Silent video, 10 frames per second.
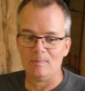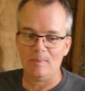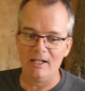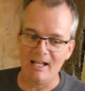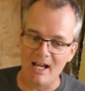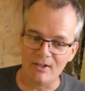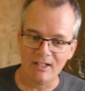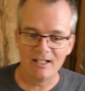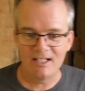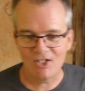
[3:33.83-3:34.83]
But now,
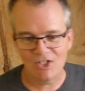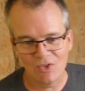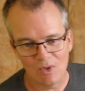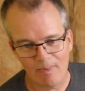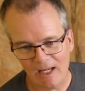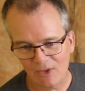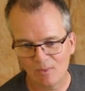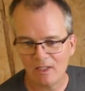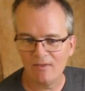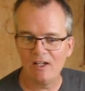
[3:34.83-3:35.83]
in addition to a
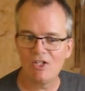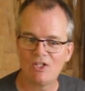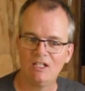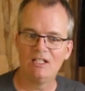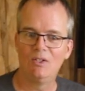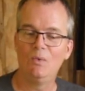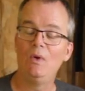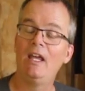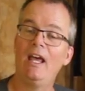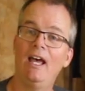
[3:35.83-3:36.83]
bathroom renovation,
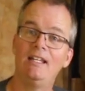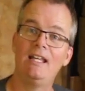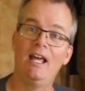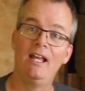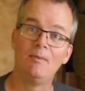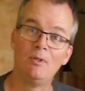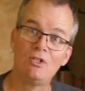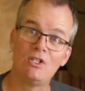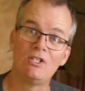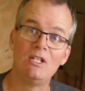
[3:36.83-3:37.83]
we had an
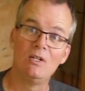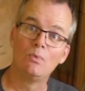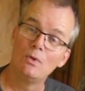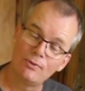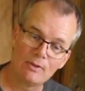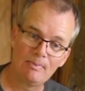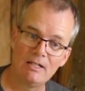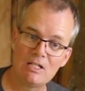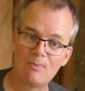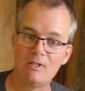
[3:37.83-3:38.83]
emergency roof
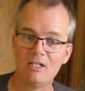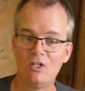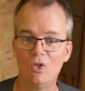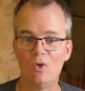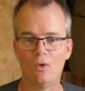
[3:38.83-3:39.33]
replacement to do,